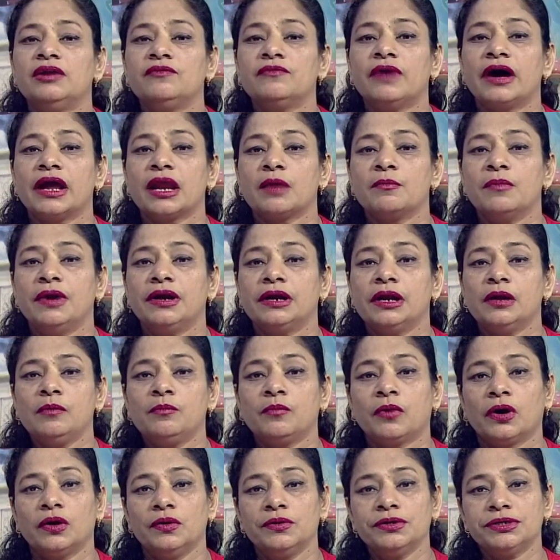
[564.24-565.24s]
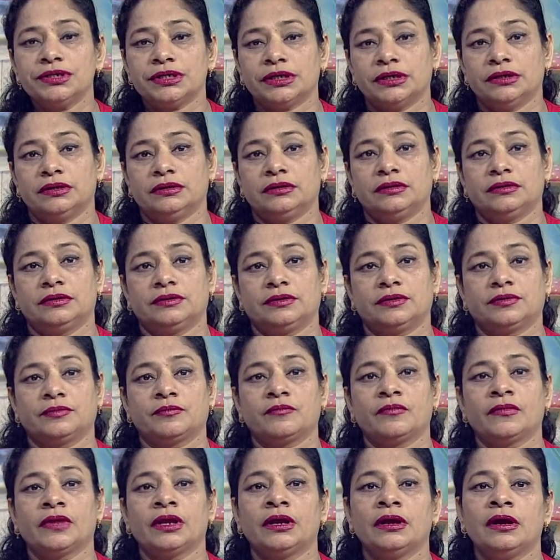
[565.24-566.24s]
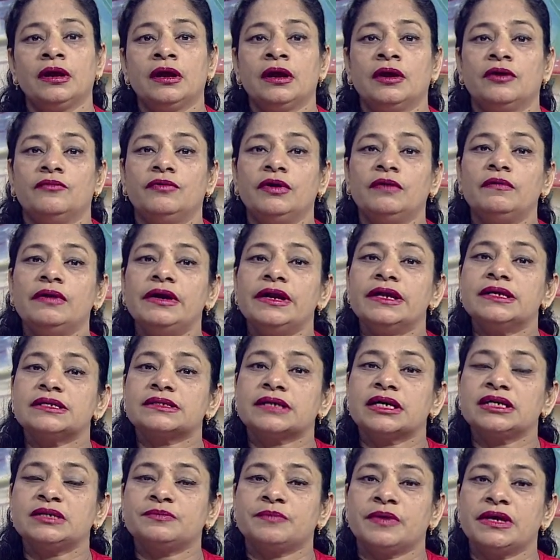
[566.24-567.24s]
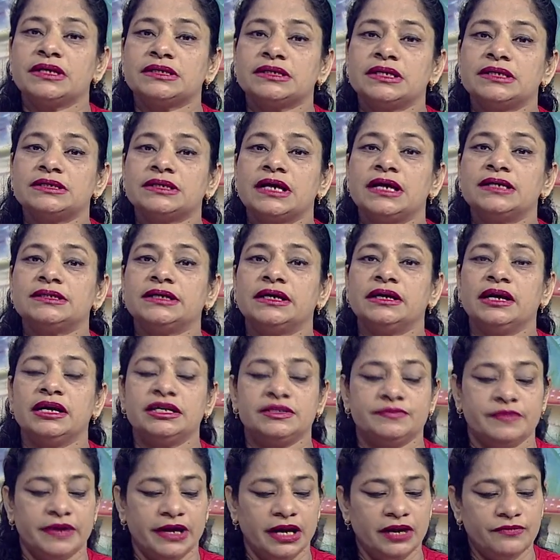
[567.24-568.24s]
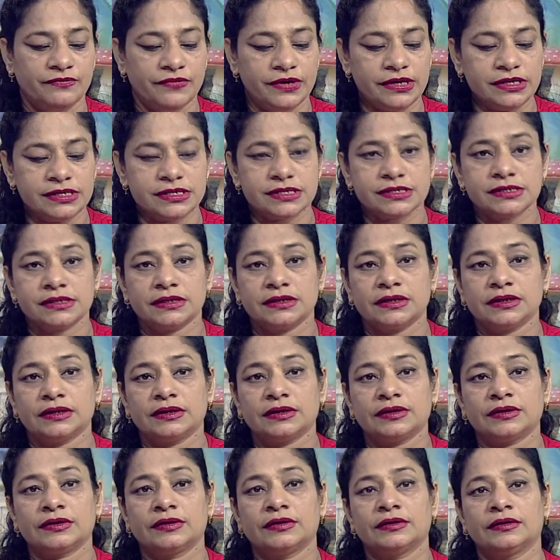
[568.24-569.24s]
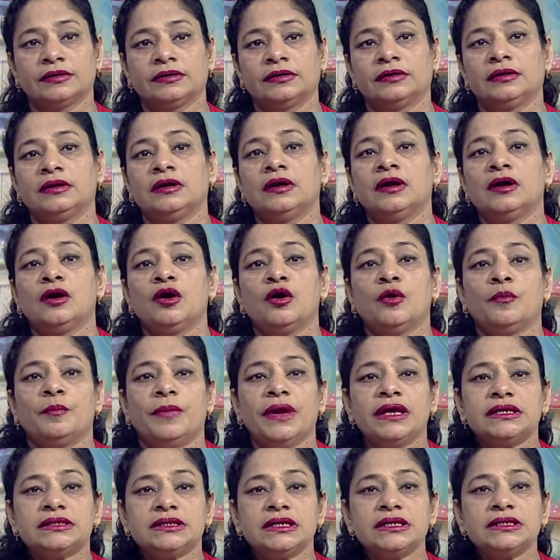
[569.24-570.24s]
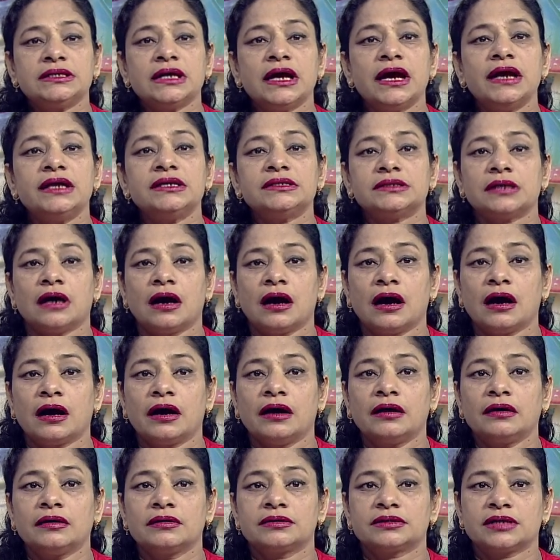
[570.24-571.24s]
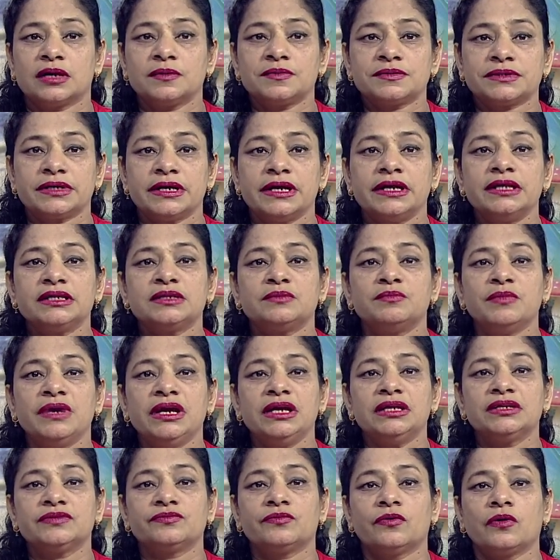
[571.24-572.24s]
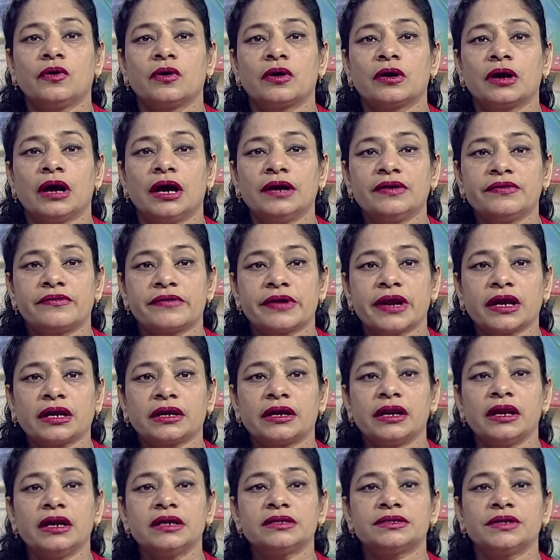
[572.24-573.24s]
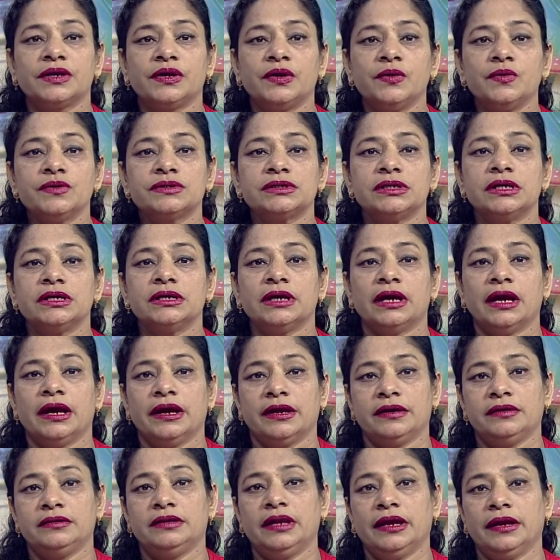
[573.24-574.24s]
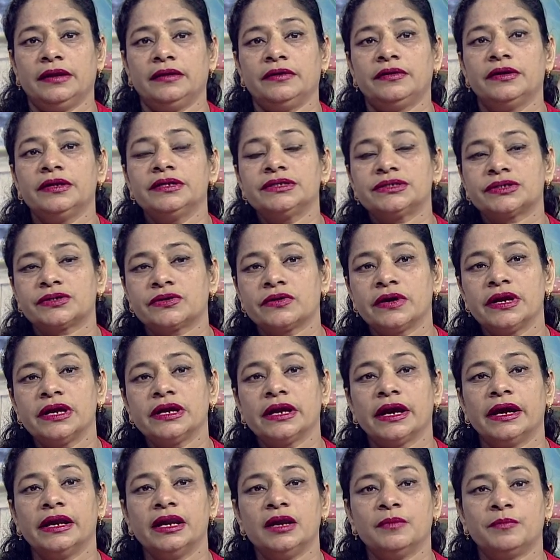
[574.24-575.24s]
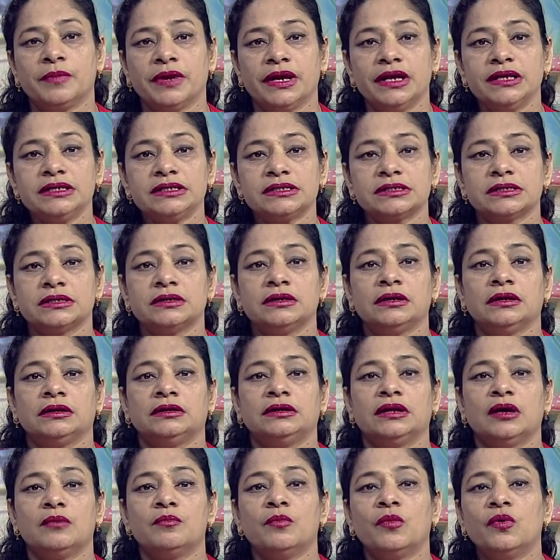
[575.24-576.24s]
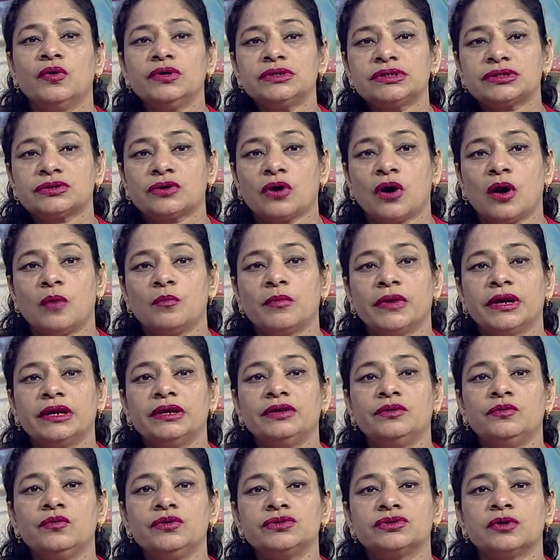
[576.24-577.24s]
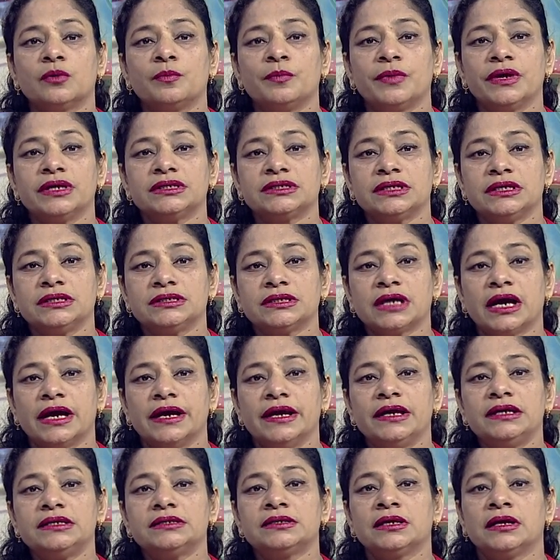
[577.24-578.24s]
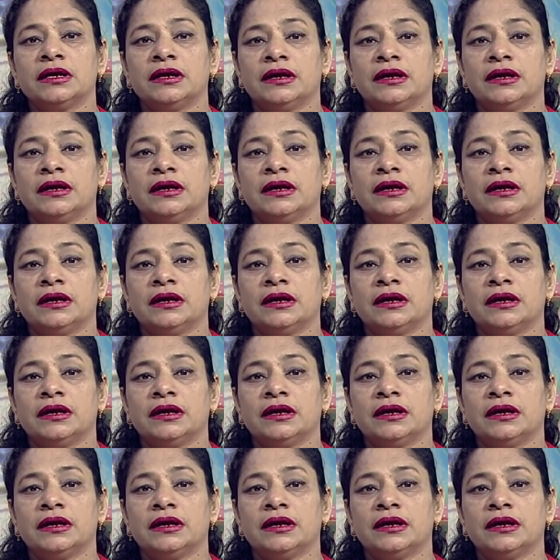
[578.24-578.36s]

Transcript: environmental pollution. We will discuss pesticides and its benefit. Pesticides are substance means for attracting, seducing and then destroying any pest. The most common use of pesticides